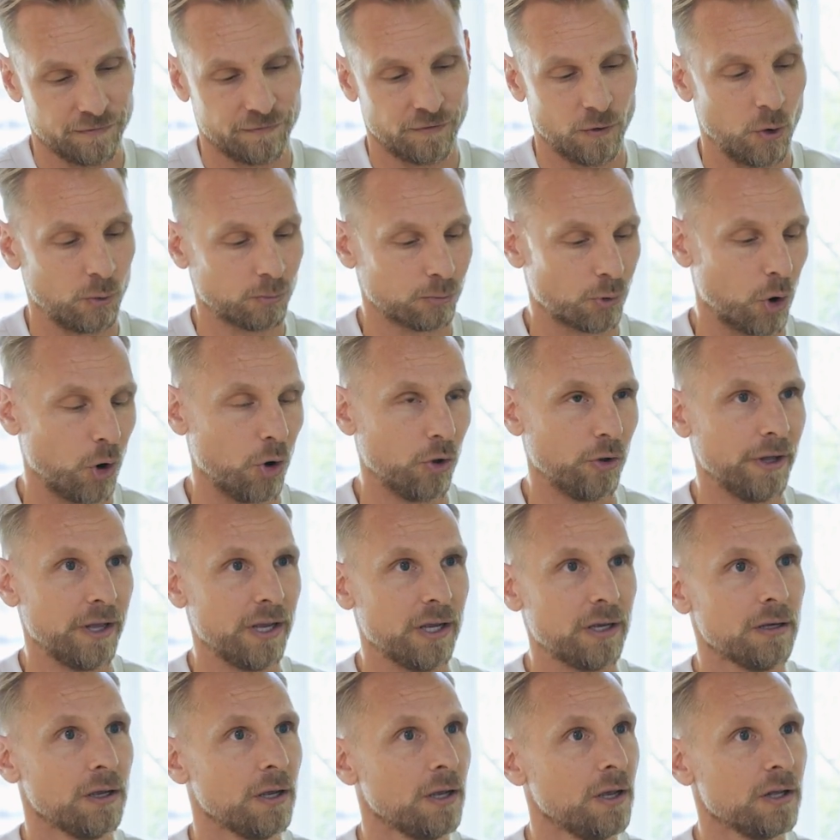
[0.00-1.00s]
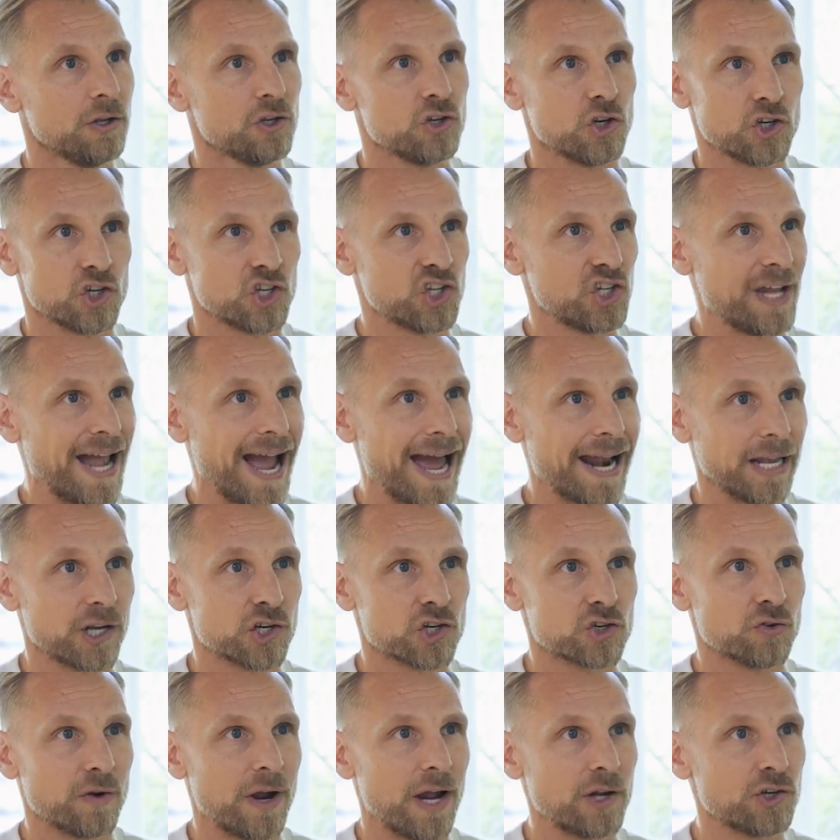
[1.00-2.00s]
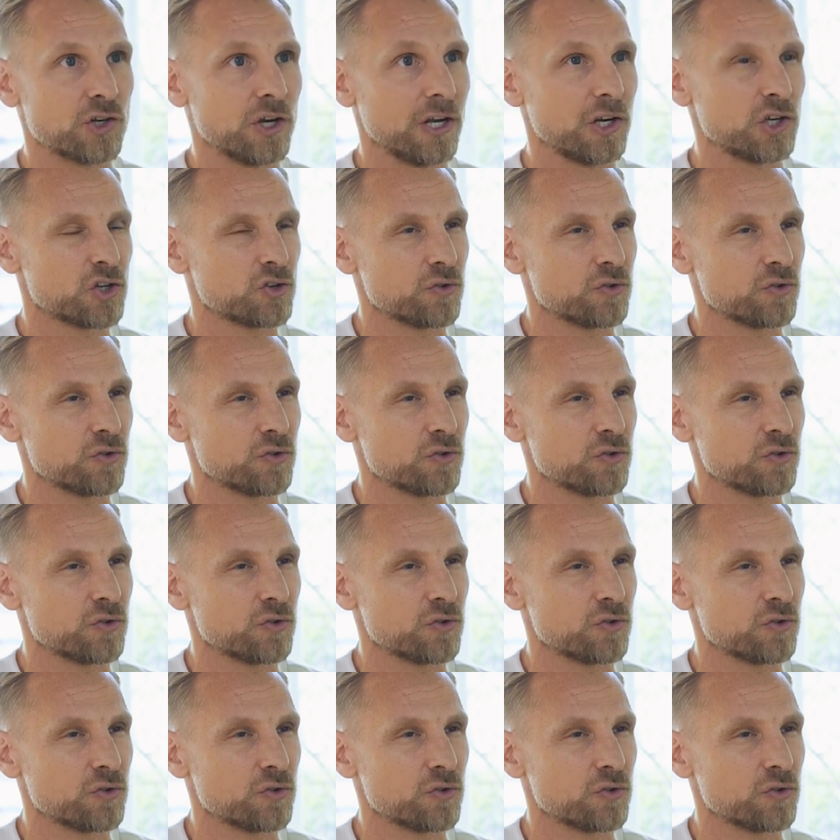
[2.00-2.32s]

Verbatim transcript: Foam rolling, just static stretching,